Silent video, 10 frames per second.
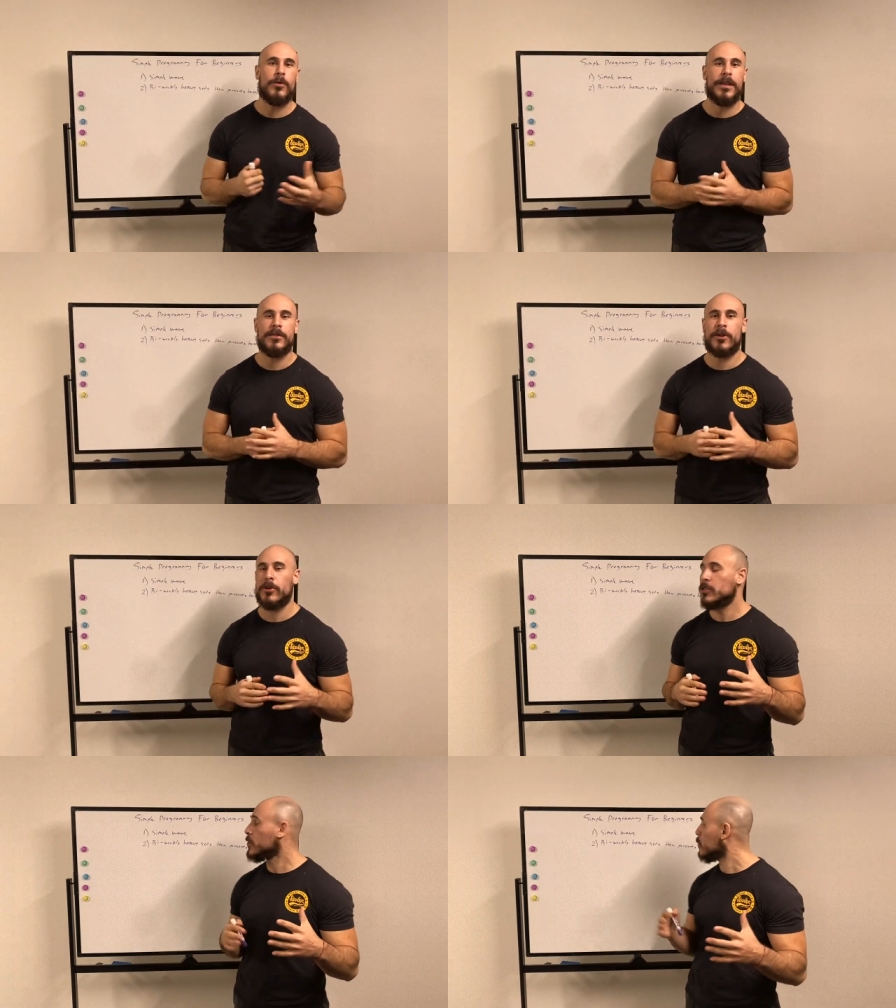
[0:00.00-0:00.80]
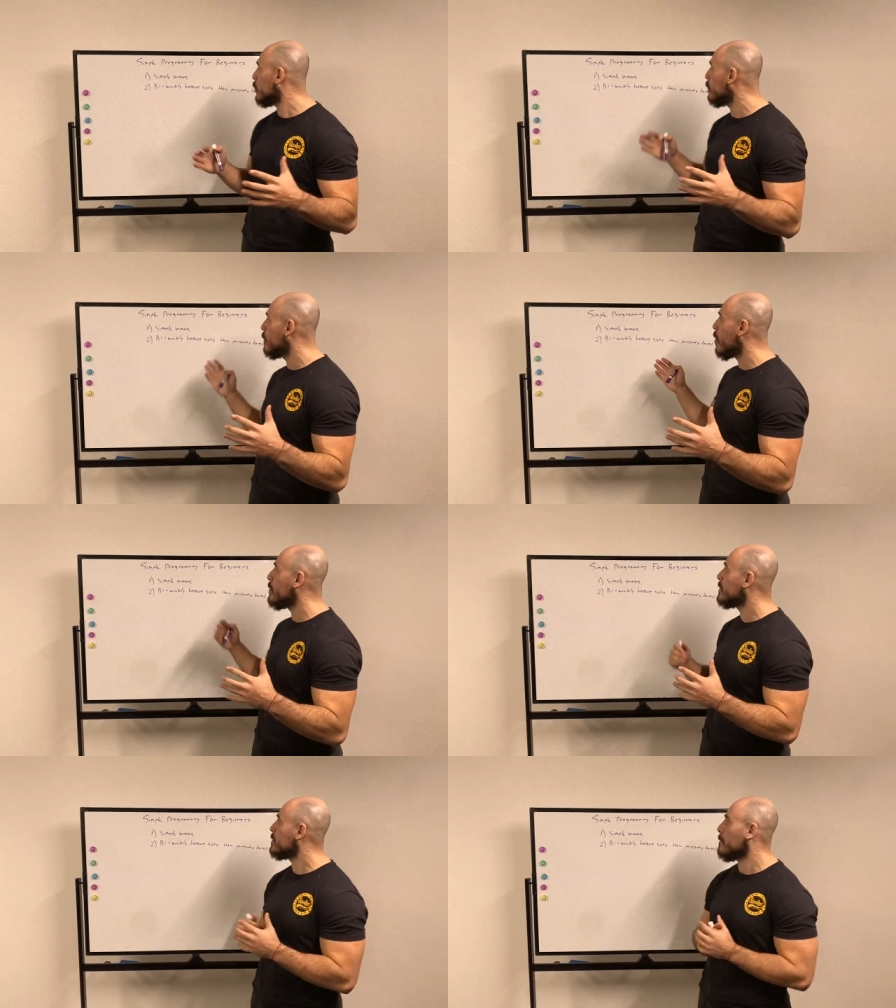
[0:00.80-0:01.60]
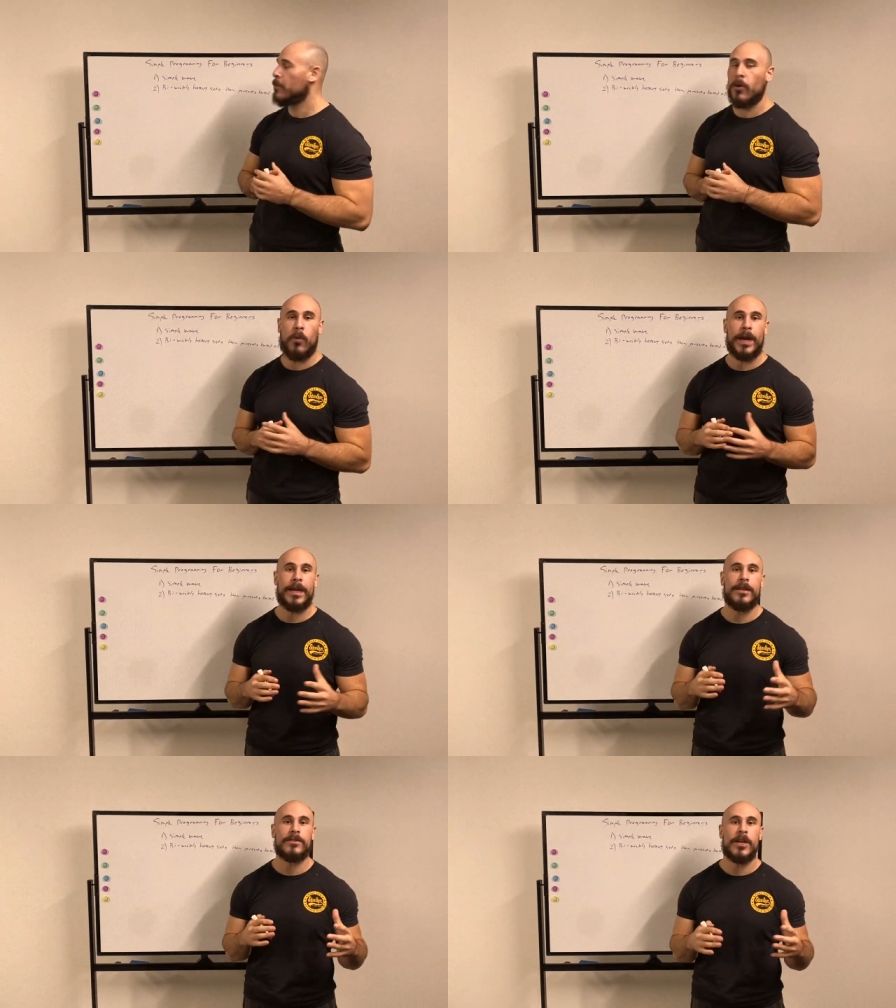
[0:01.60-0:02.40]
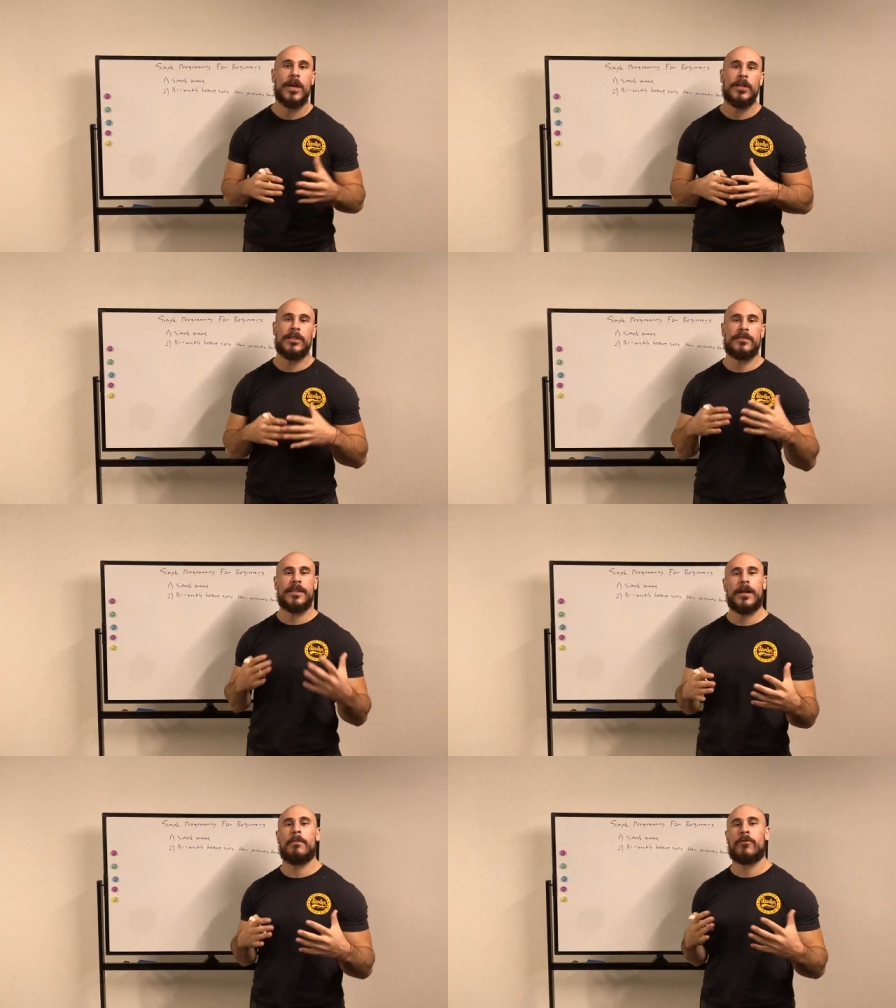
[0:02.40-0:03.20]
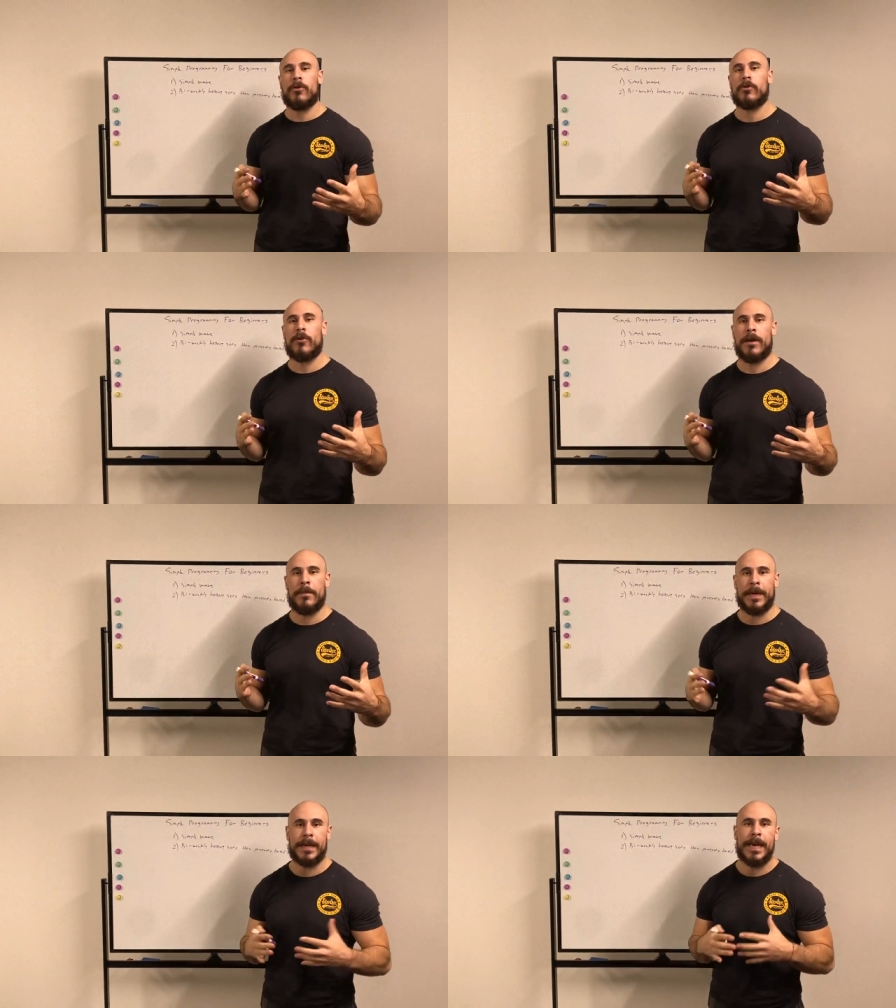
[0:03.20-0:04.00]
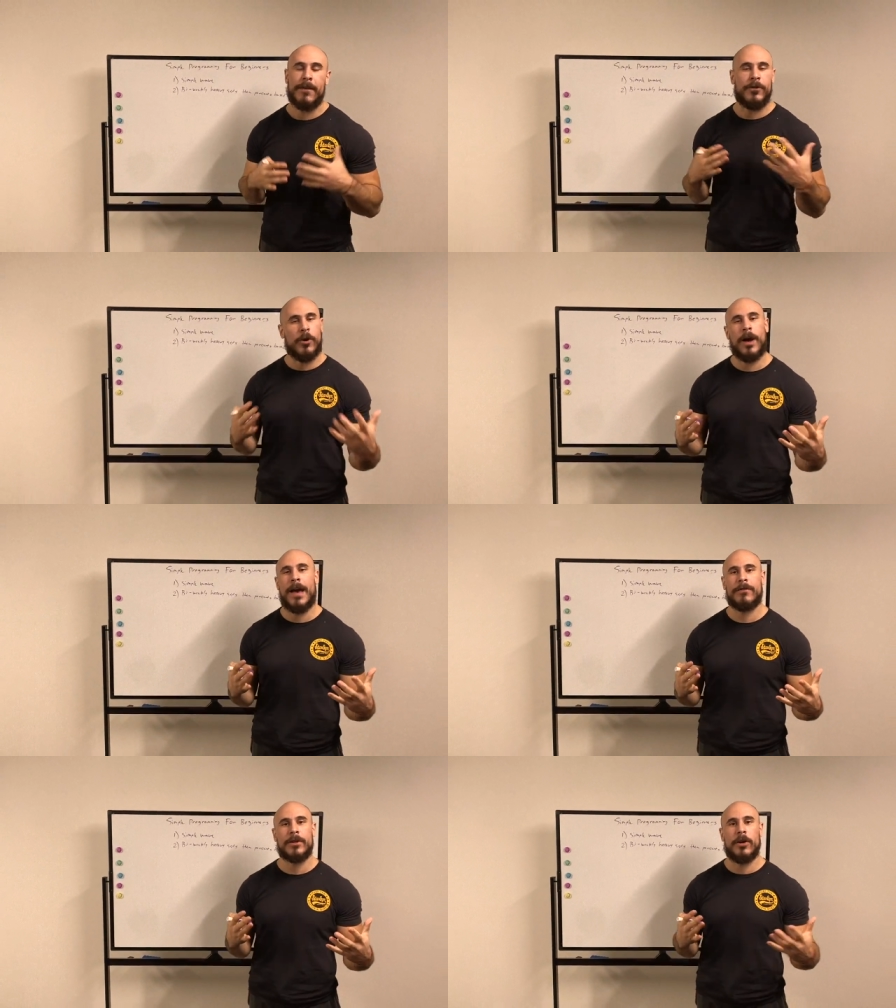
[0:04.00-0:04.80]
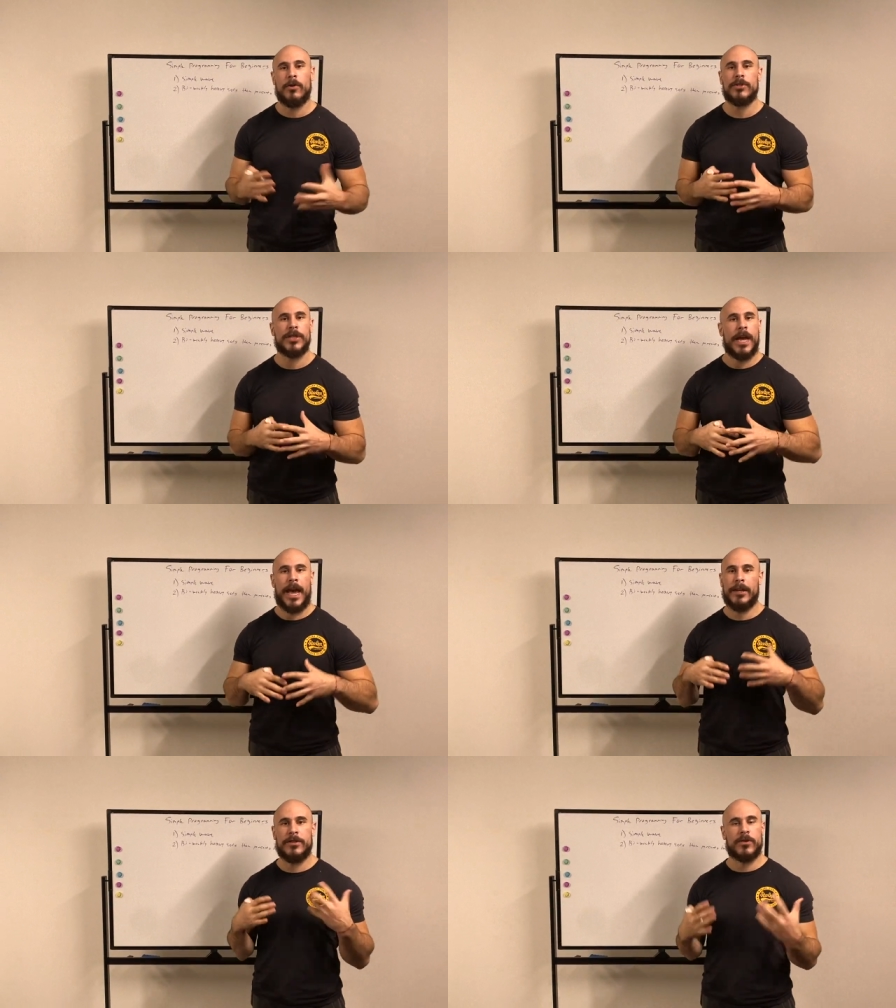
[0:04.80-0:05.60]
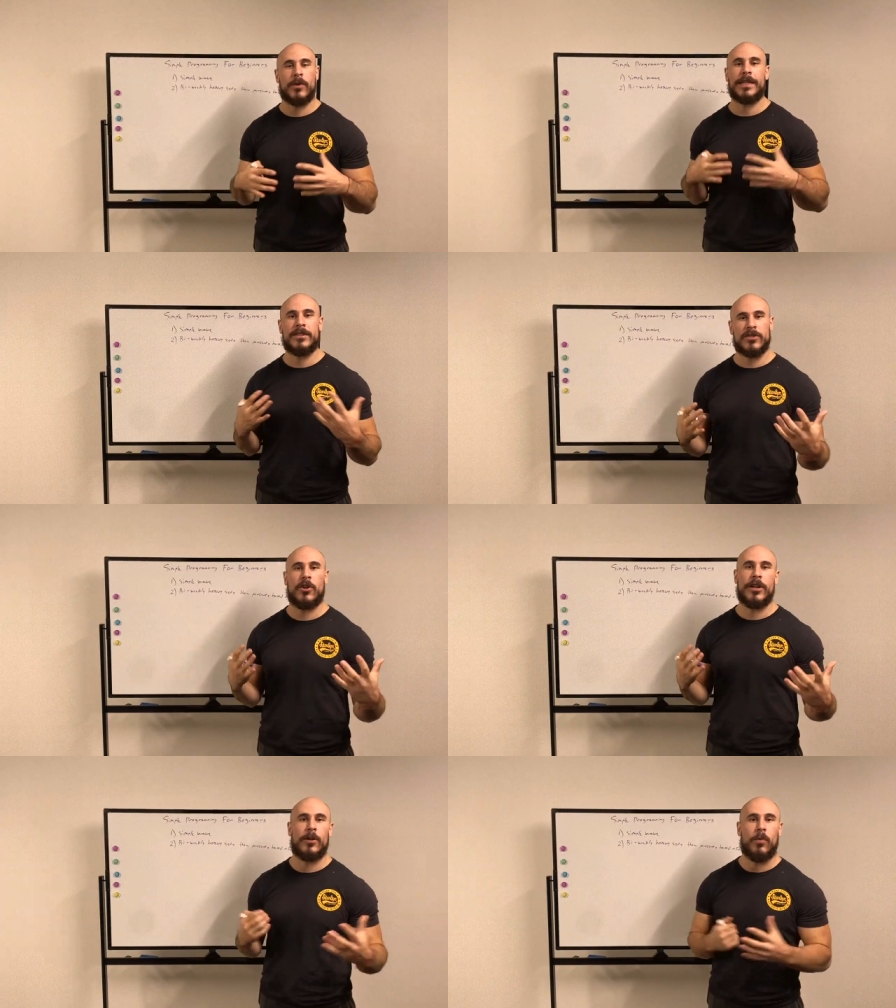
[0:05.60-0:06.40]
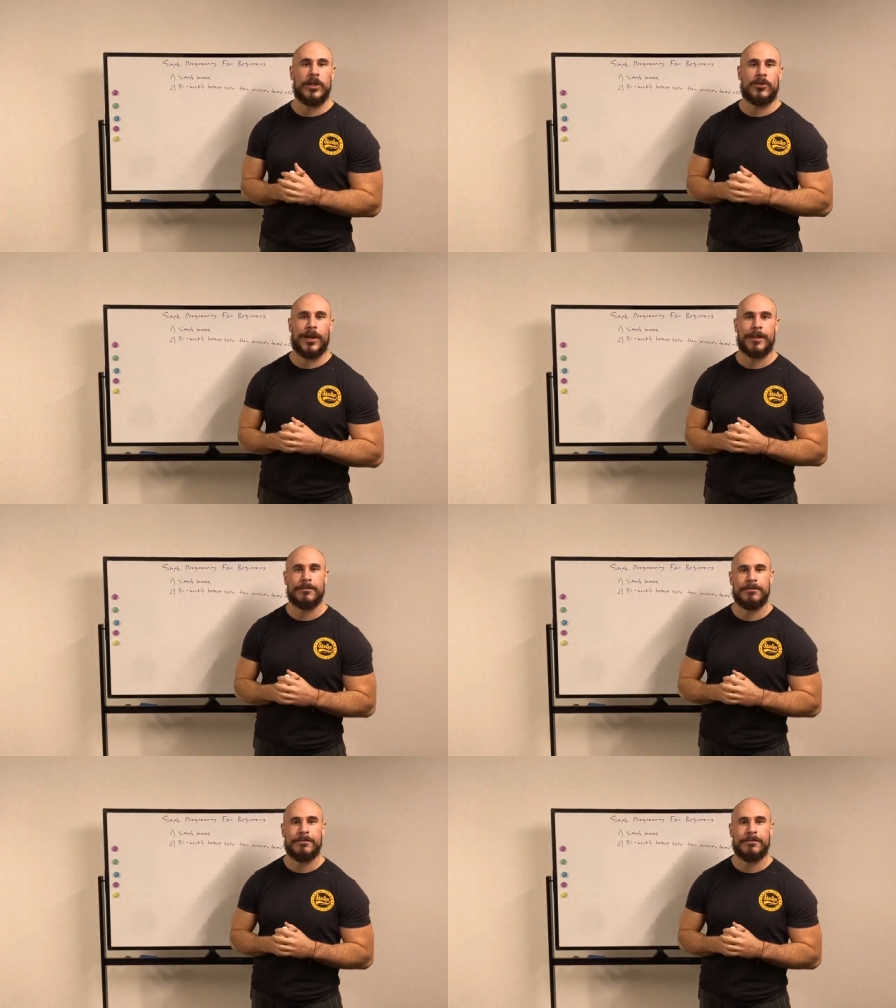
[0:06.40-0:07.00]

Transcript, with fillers: These are two very simple ways to set up programming if you don't have a coach and you just wanna get started in weight training.